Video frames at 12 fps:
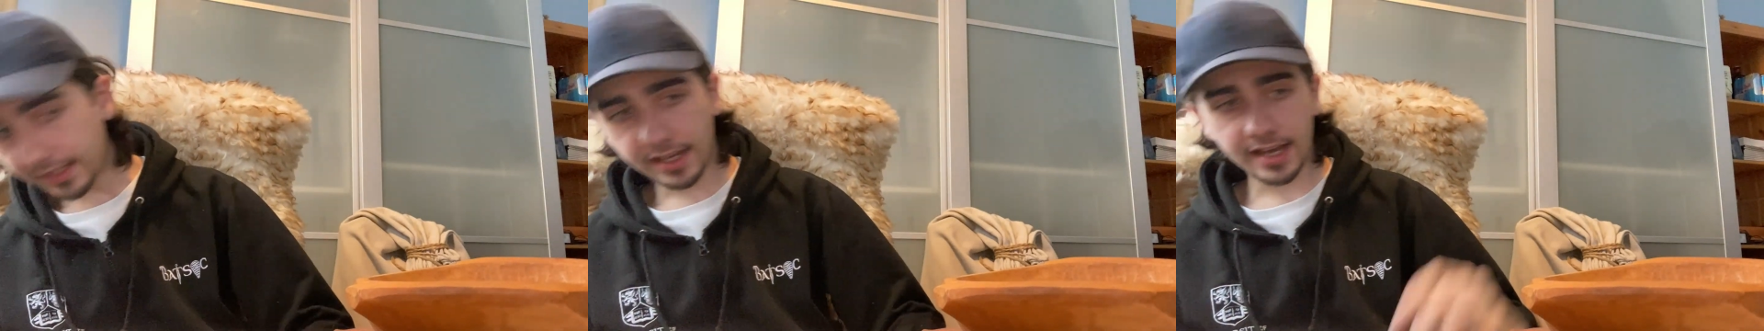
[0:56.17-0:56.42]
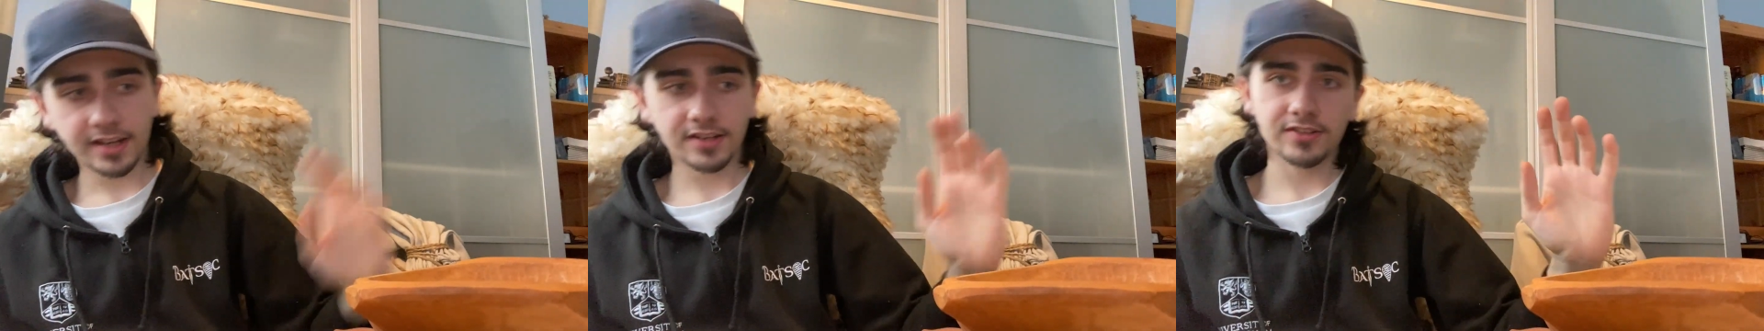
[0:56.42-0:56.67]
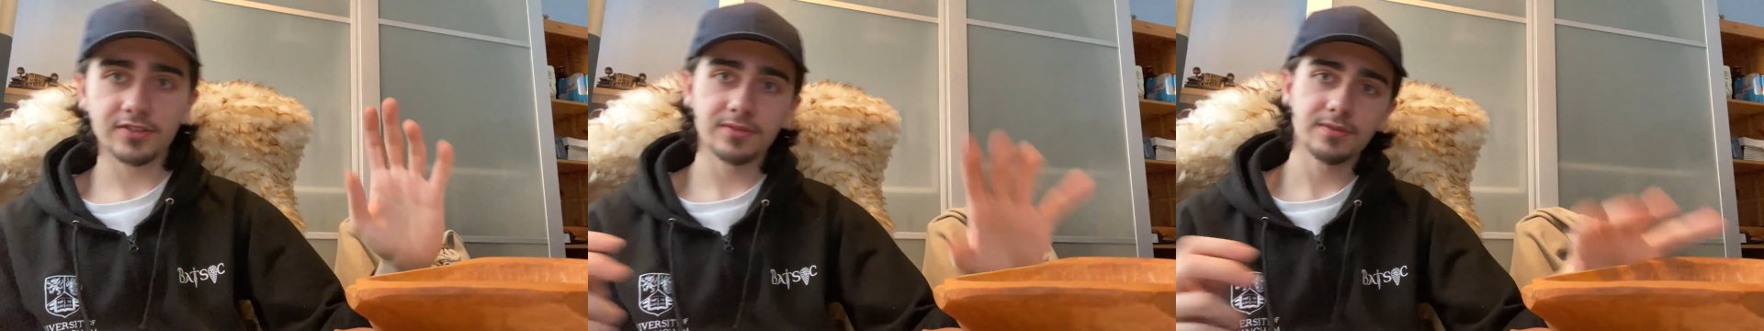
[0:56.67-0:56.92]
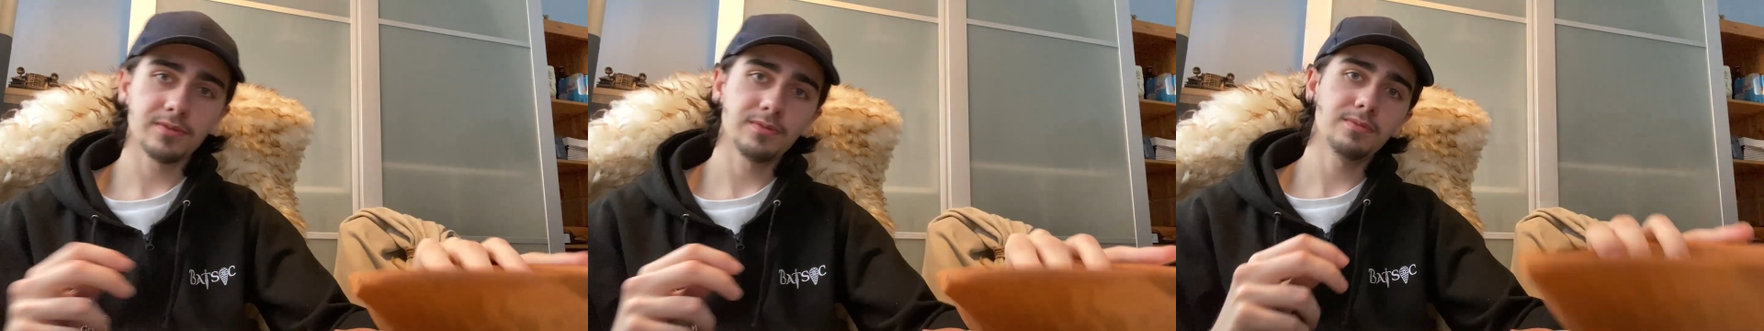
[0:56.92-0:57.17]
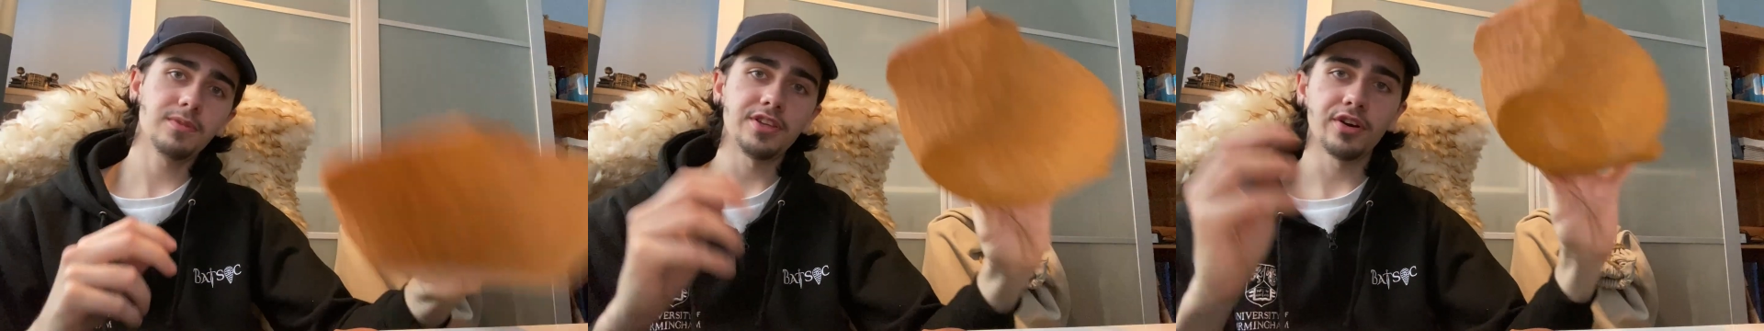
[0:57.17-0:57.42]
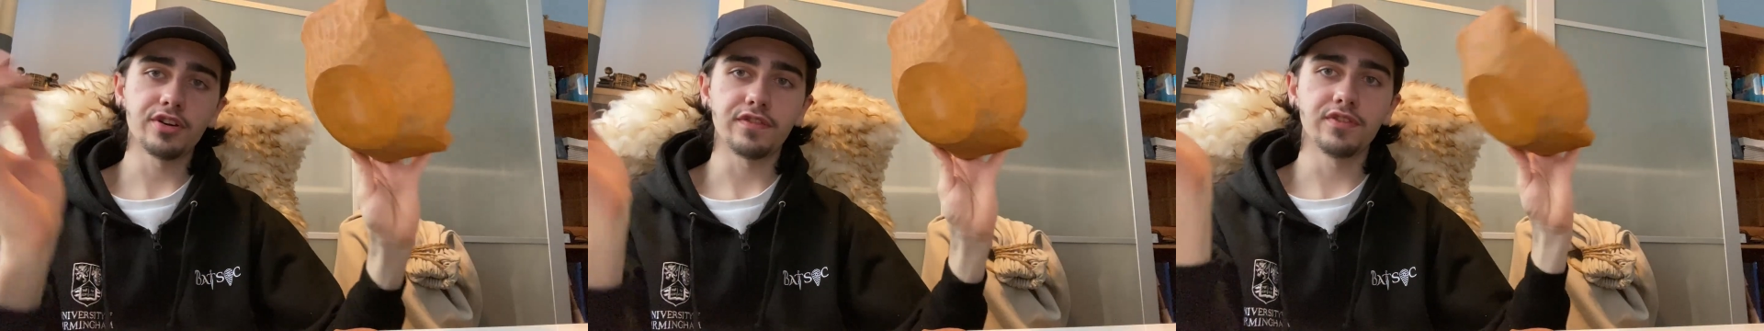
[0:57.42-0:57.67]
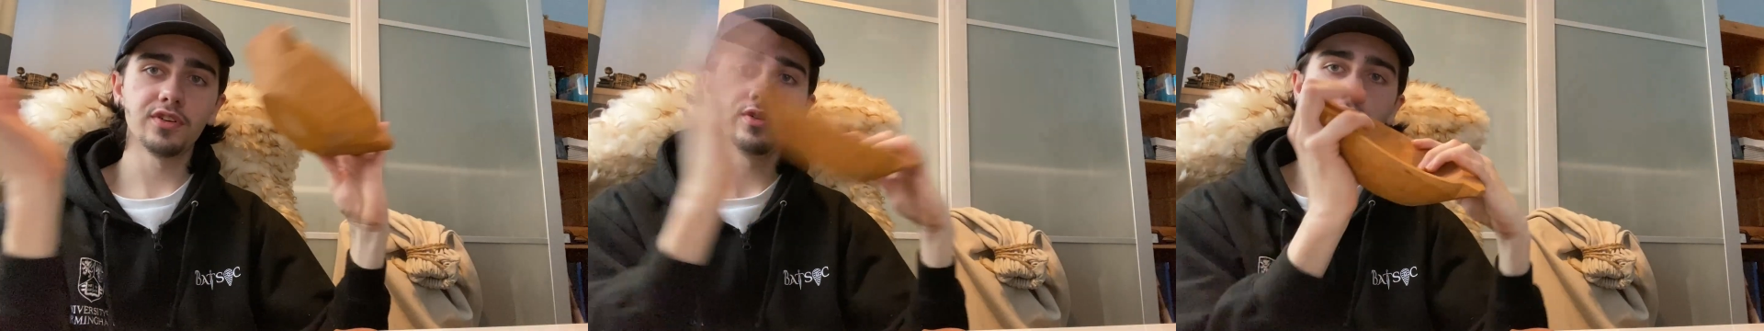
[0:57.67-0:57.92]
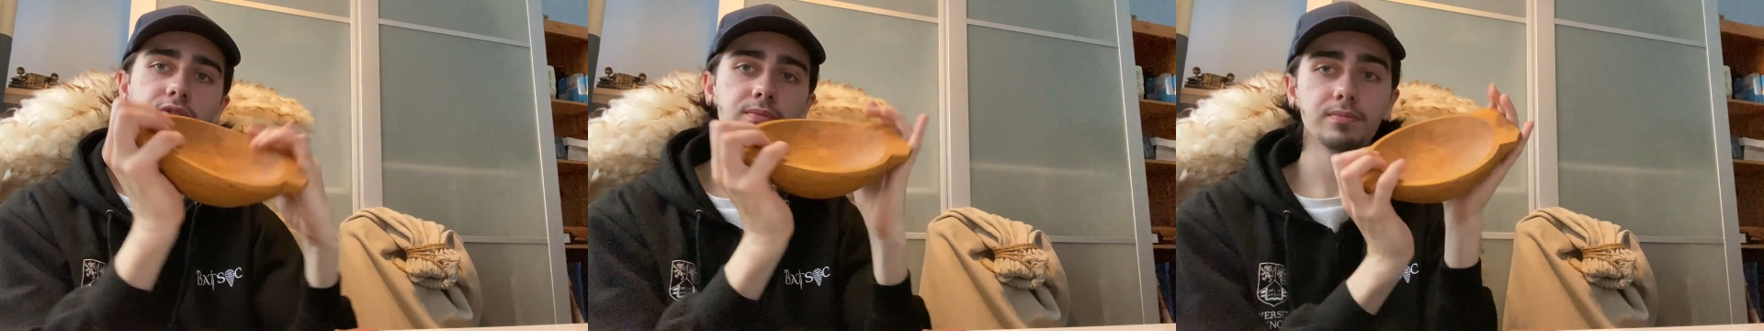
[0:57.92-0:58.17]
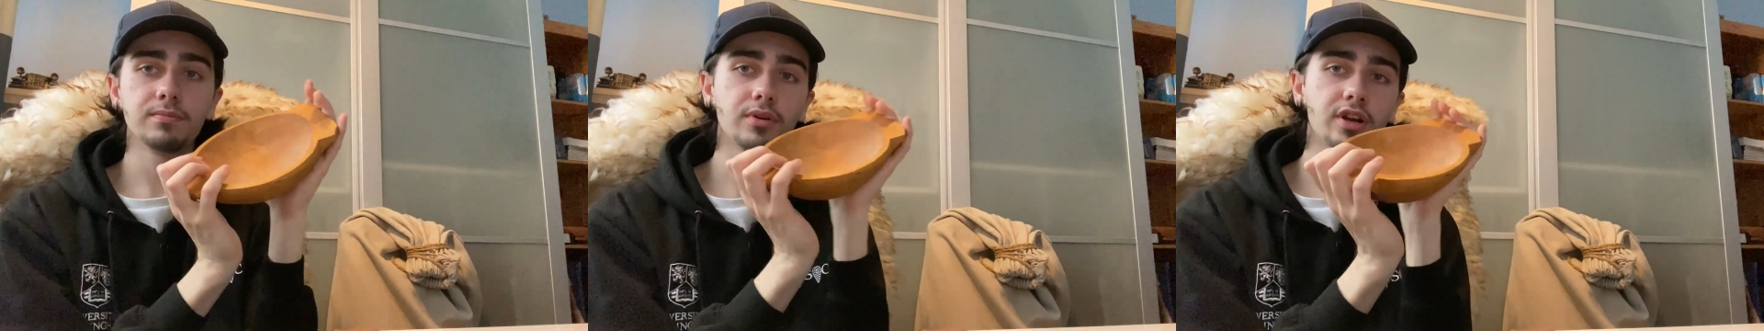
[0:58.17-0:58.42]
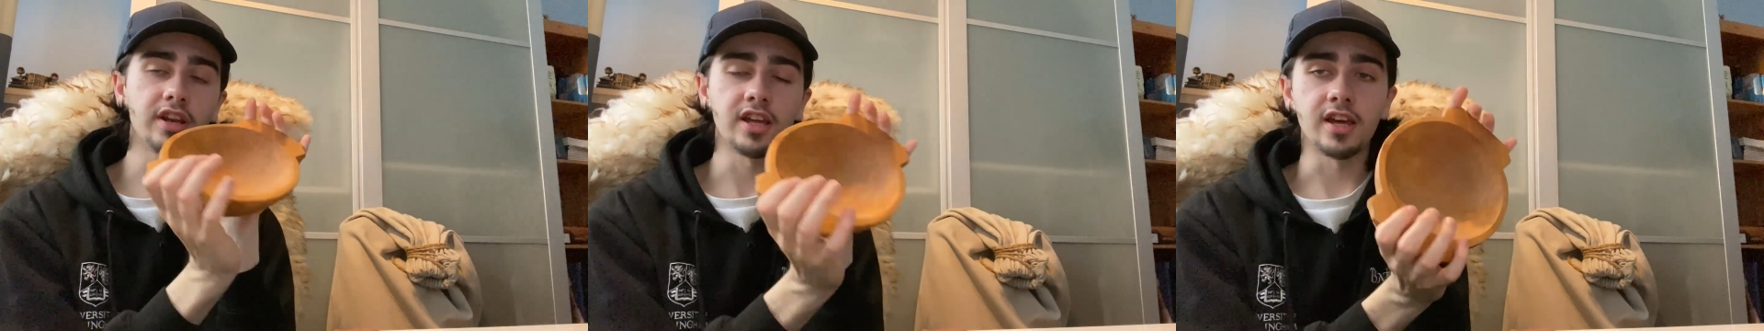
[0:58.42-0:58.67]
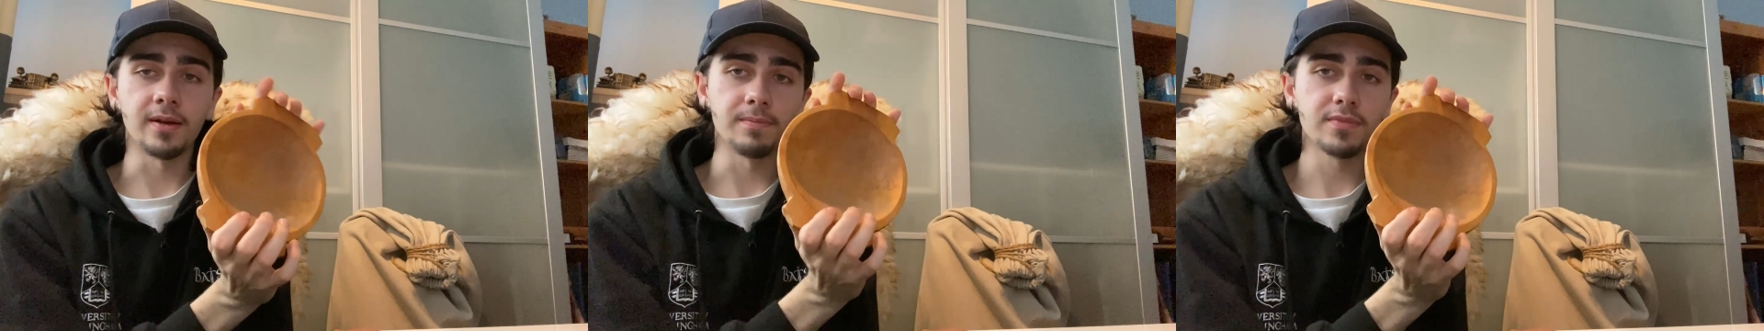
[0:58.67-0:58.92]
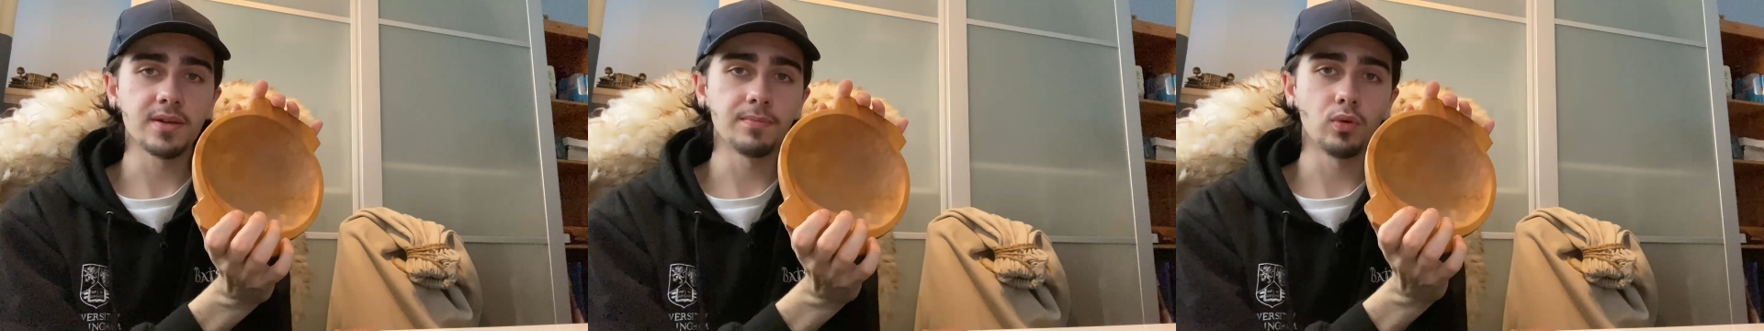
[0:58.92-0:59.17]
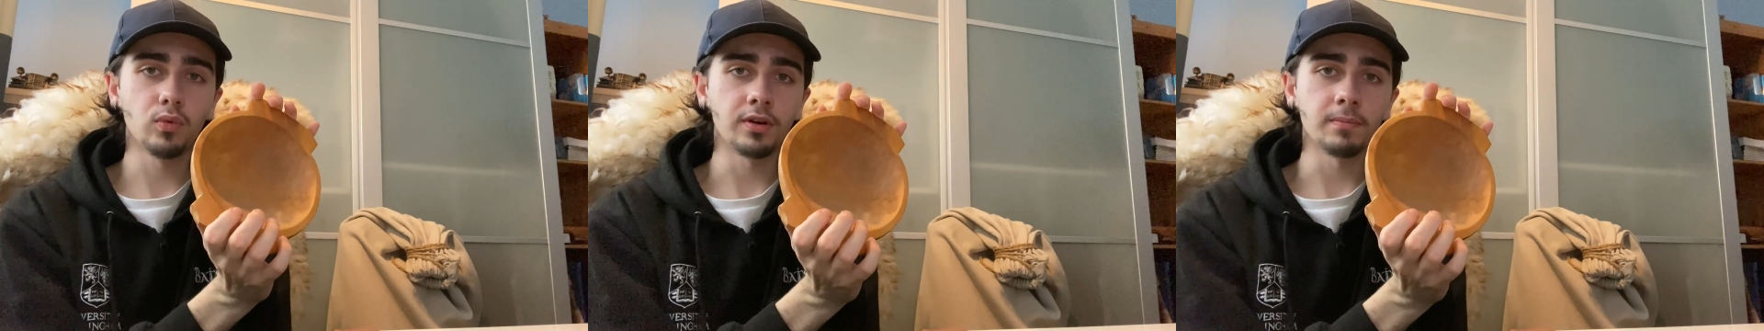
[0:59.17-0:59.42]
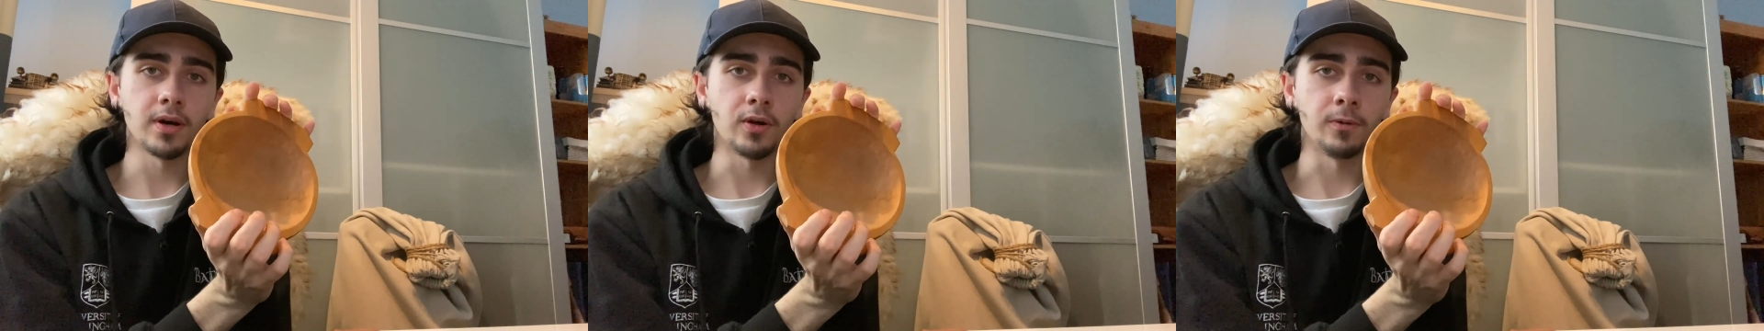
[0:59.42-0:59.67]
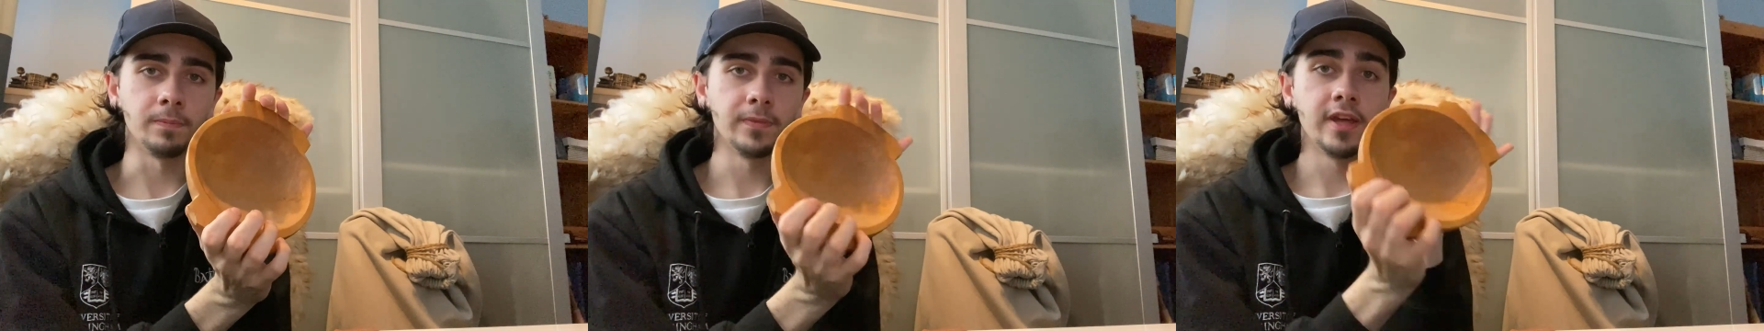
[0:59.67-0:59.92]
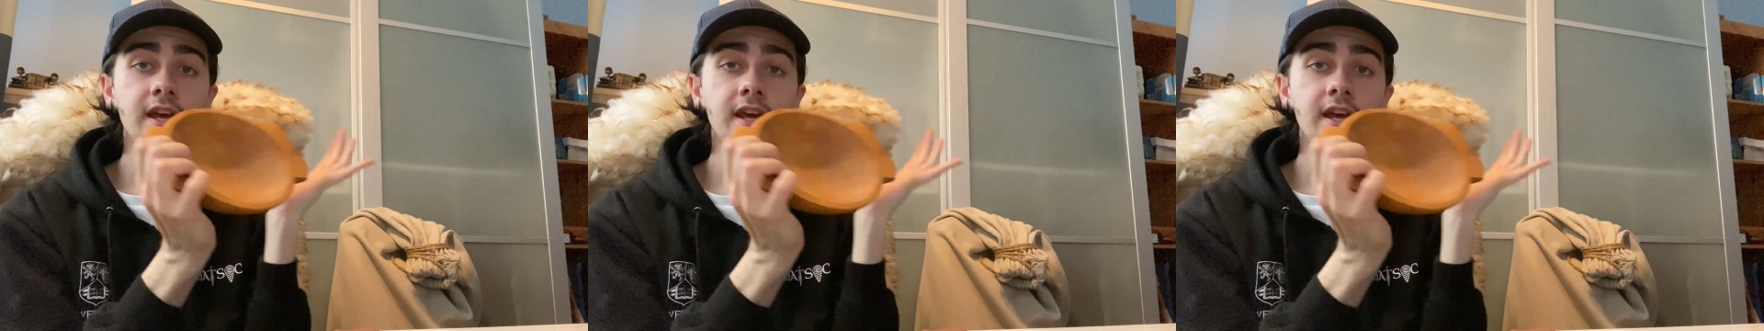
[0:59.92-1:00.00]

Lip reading: And when you got your food, put it in here, simple wooden bowl.